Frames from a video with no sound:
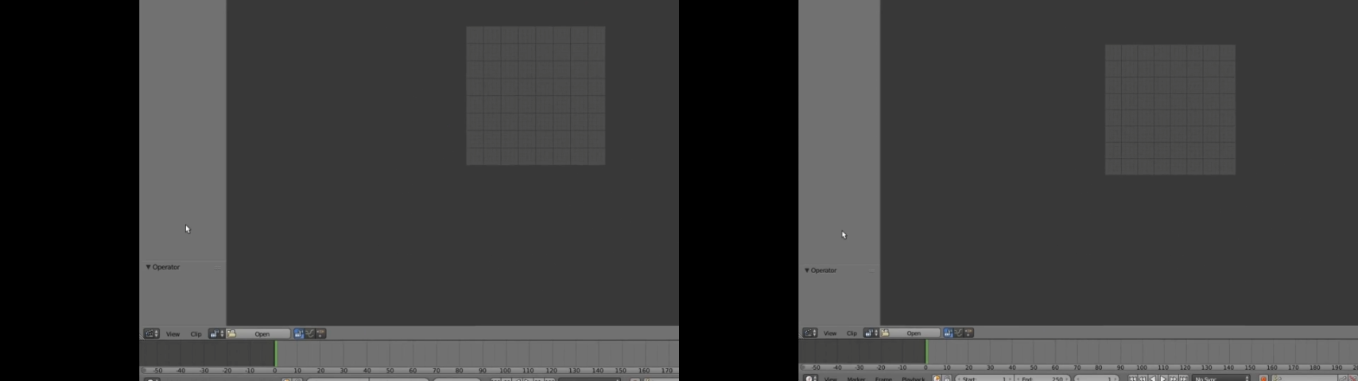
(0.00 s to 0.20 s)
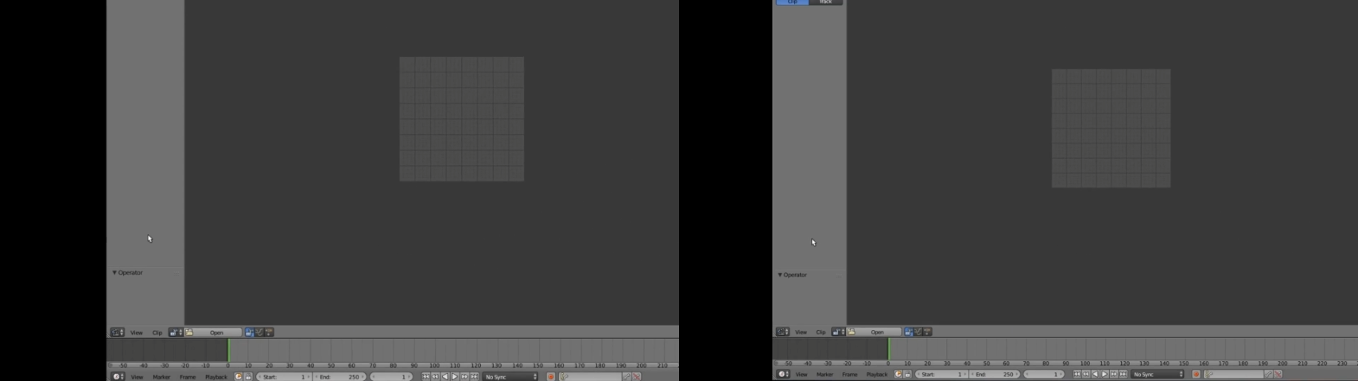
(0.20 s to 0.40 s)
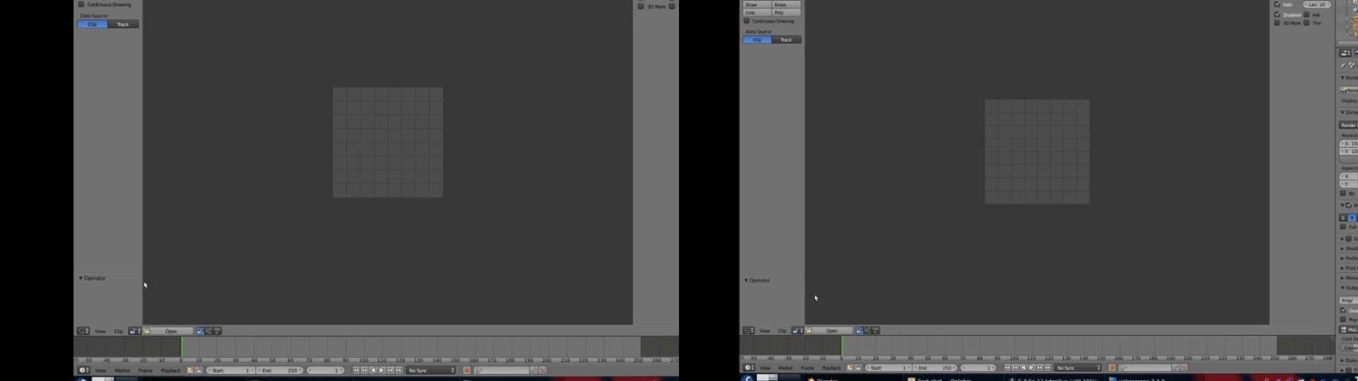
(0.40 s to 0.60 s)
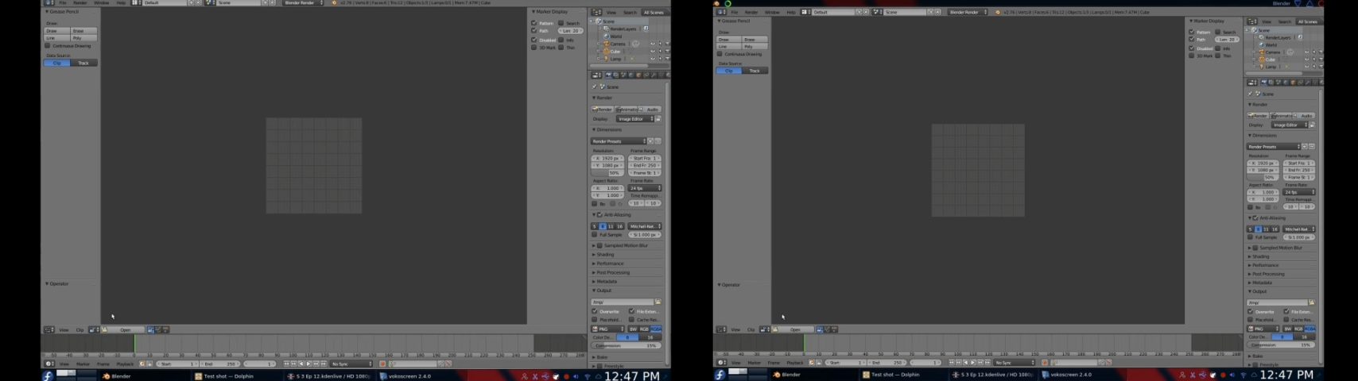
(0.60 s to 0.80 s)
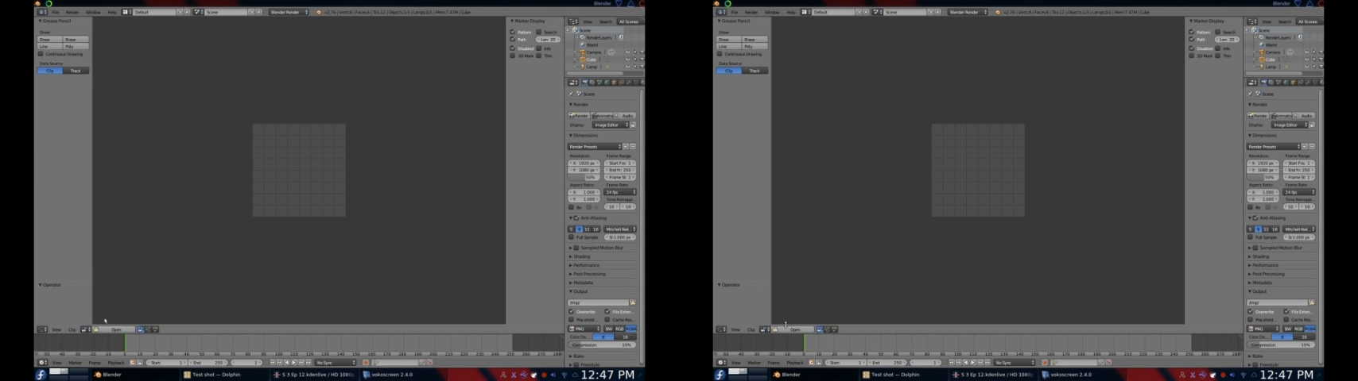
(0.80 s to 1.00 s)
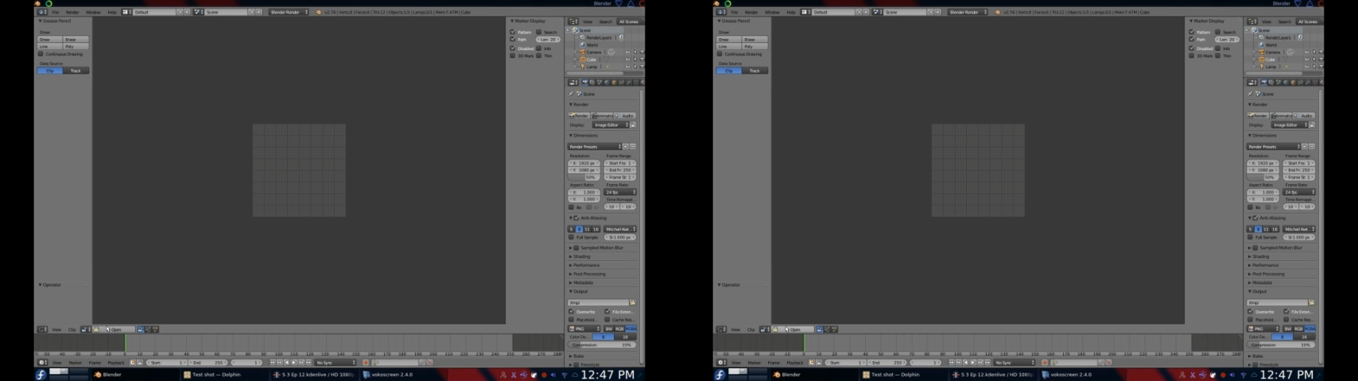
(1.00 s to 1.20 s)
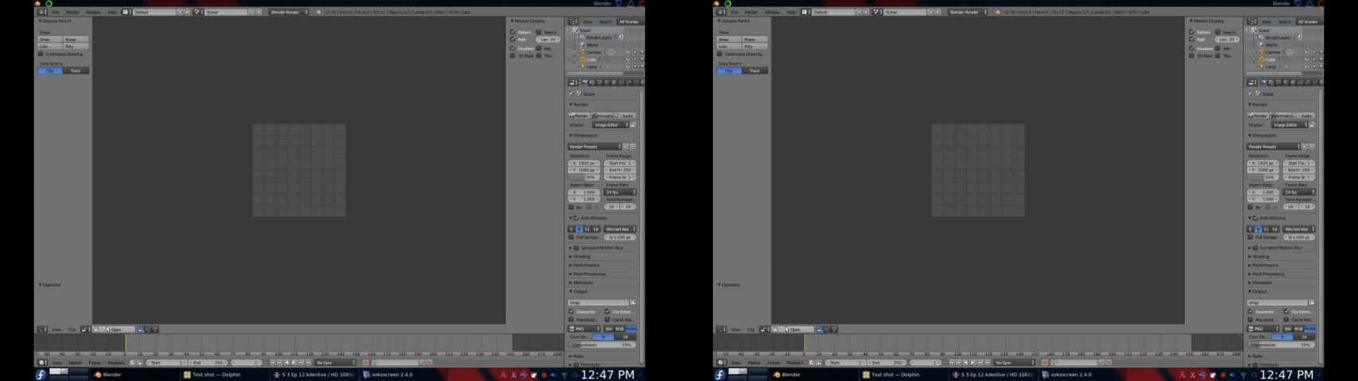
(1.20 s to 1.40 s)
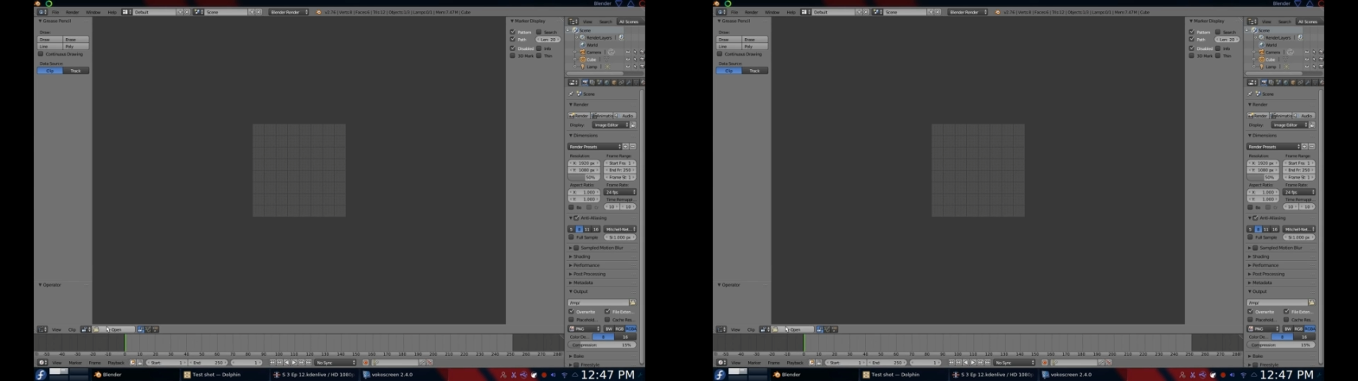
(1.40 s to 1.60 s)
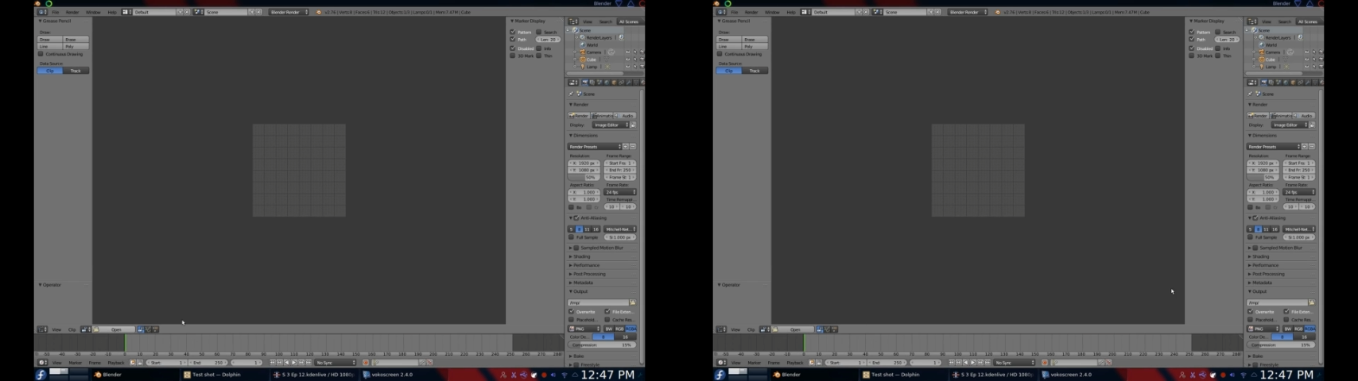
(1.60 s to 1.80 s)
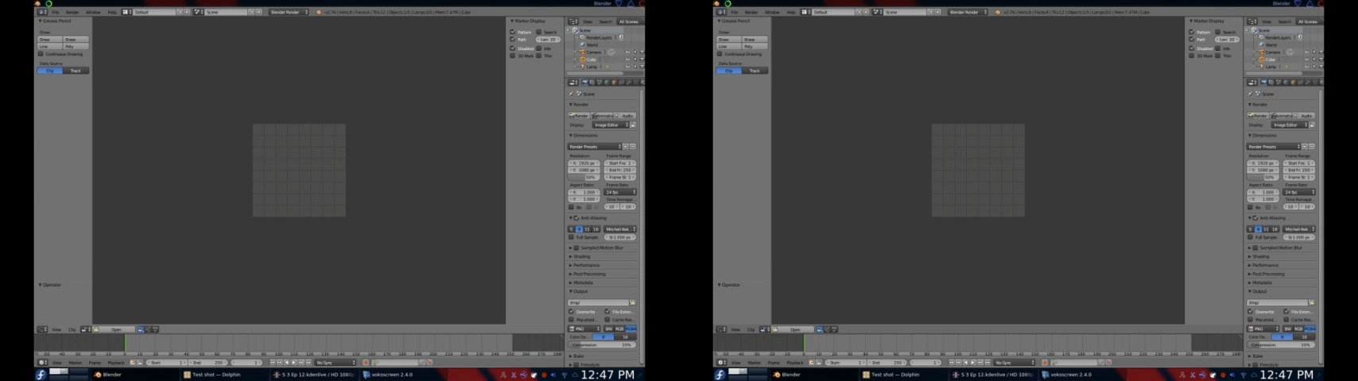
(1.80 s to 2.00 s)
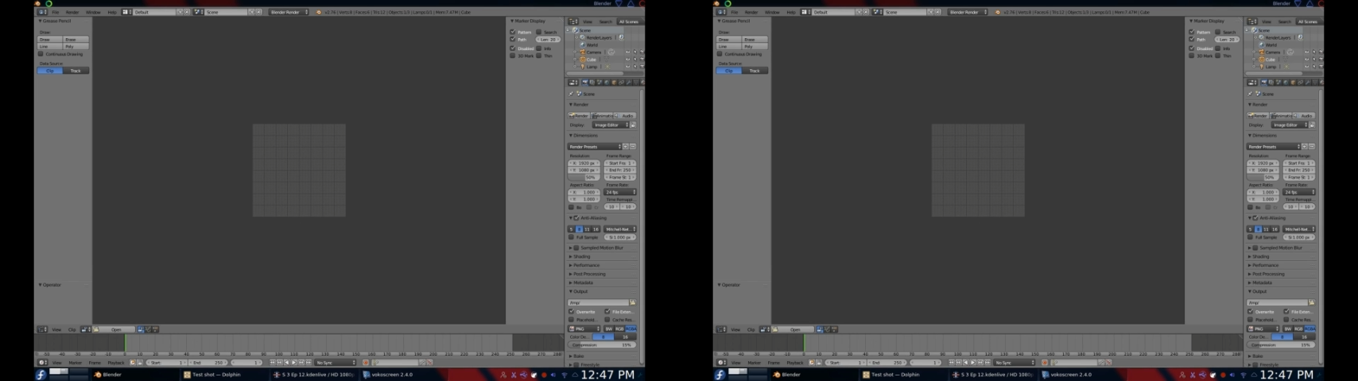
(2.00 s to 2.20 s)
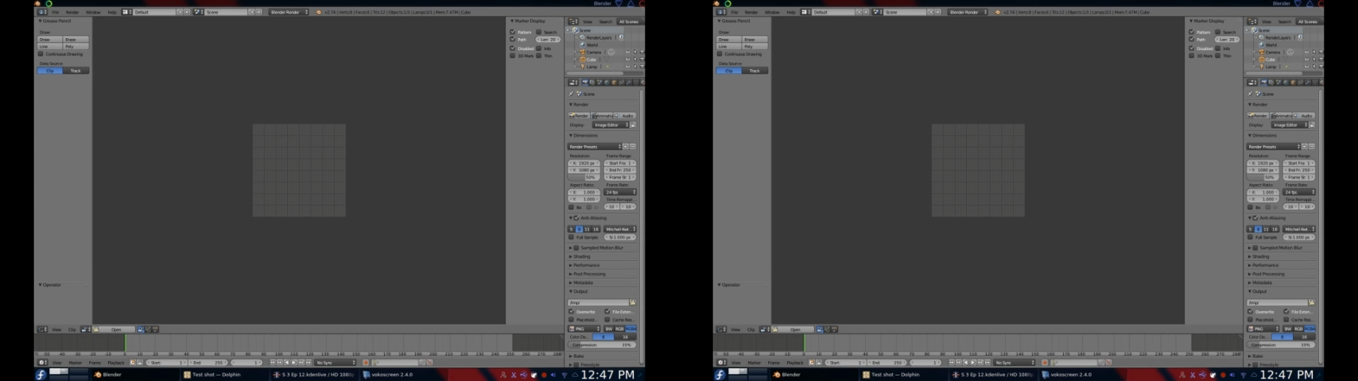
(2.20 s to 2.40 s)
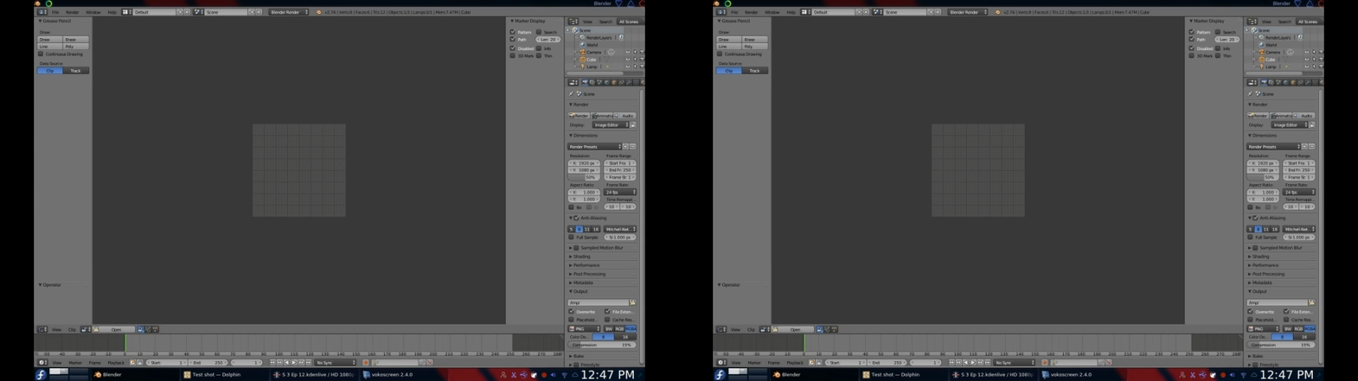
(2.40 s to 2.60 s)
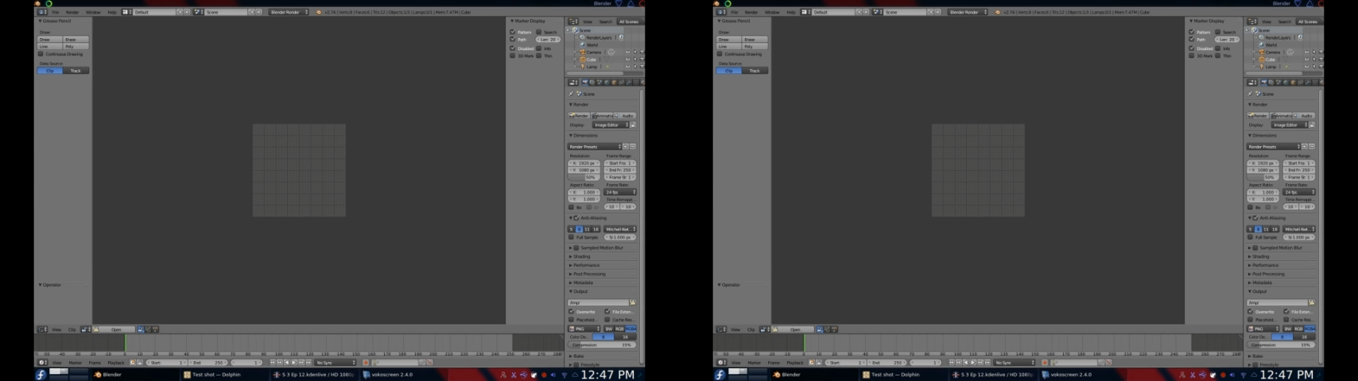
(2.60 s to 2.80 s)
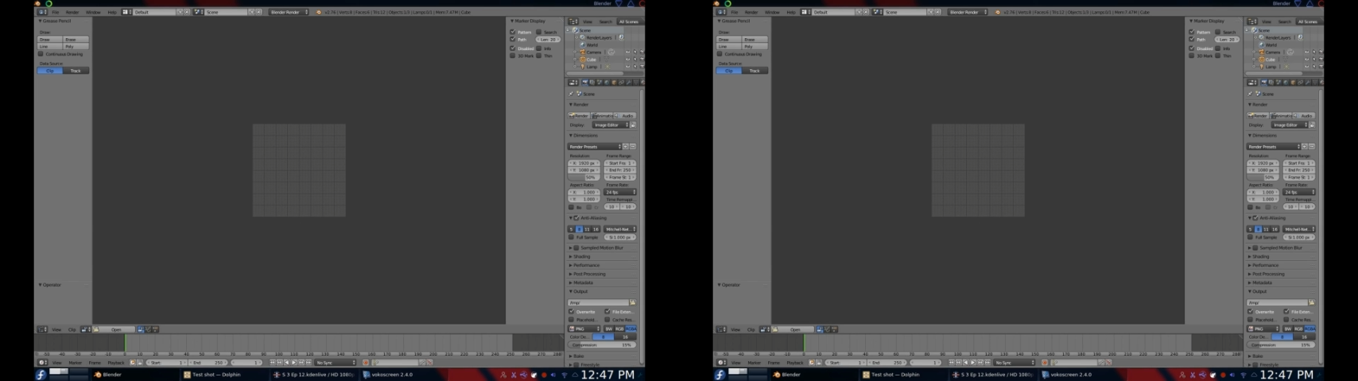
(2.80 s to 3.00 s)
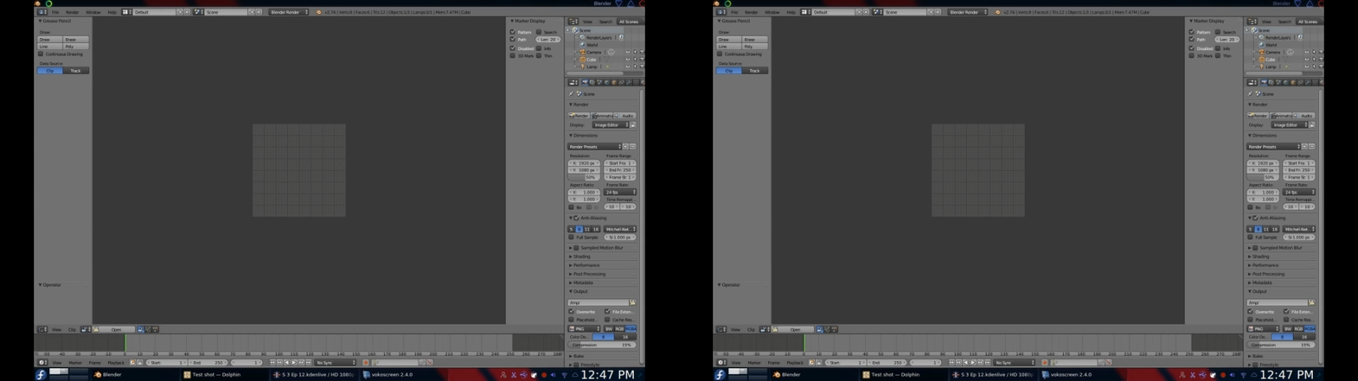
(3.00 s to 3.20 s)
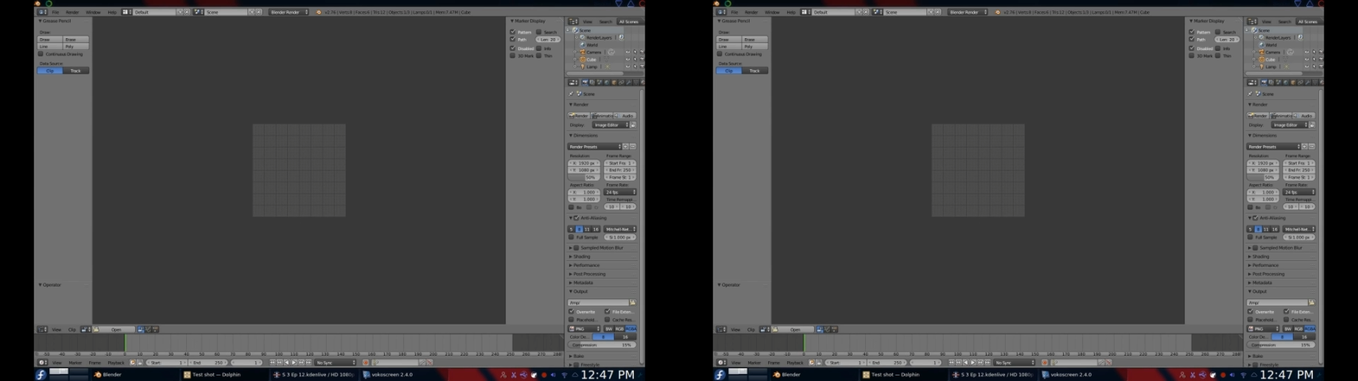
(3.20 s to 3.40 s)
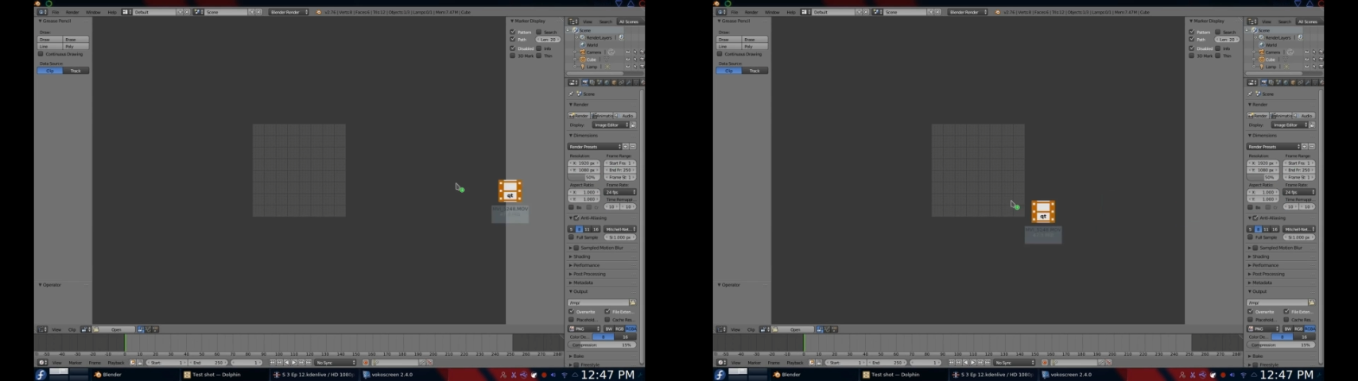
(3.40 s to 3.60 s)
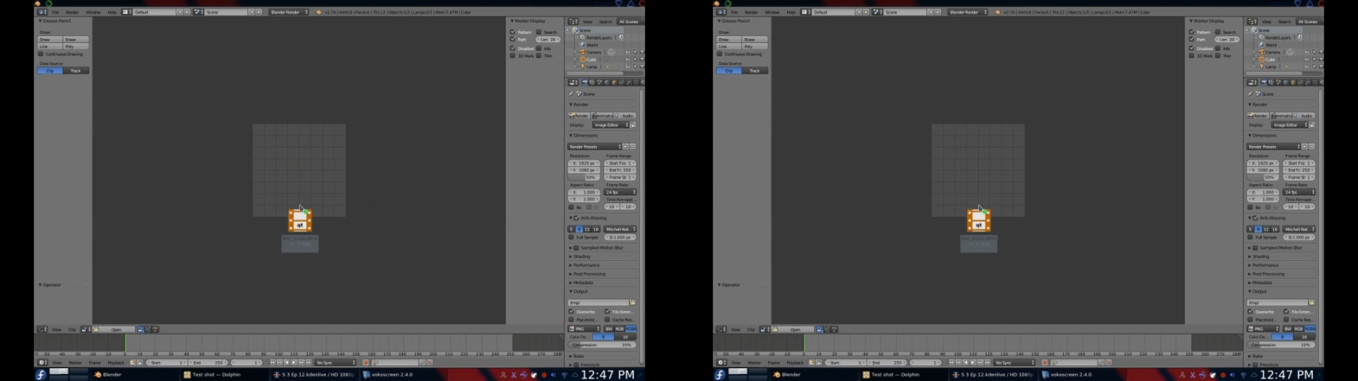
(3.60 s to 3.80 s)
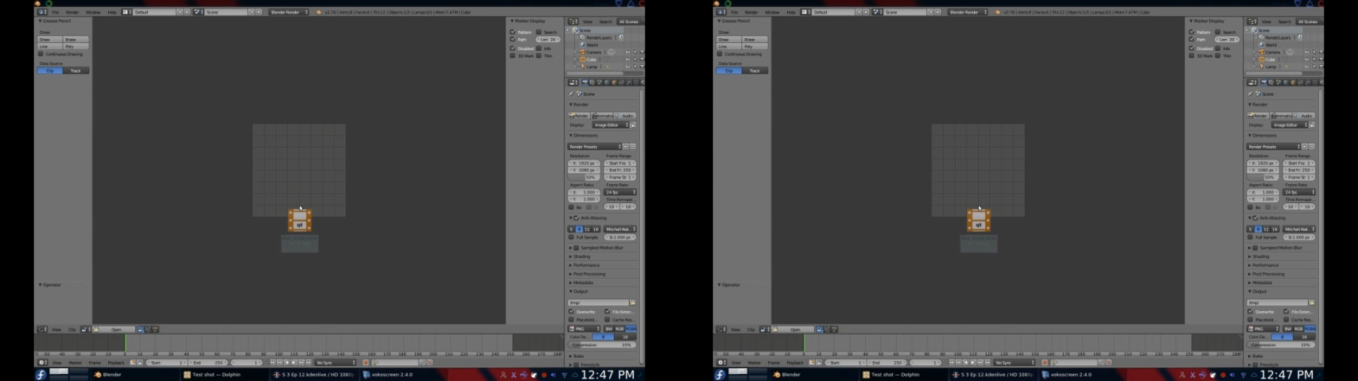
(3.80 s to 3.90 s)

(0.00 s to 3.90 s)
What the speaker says: No face is visible, so there are no lips to read.